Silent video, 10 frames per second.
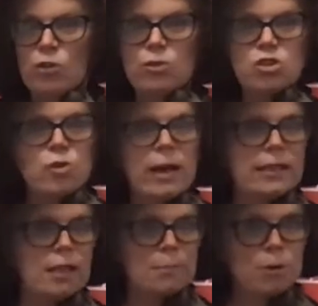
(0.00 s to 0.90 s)
you can try a
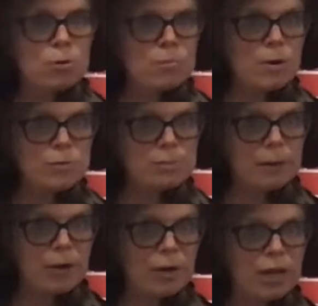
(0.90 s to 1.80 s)
little bit of
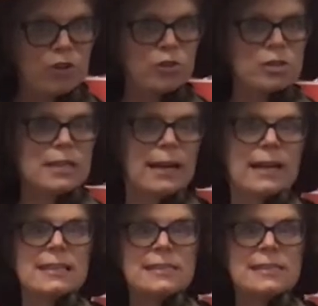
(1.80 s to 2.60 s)
rosemary in your diet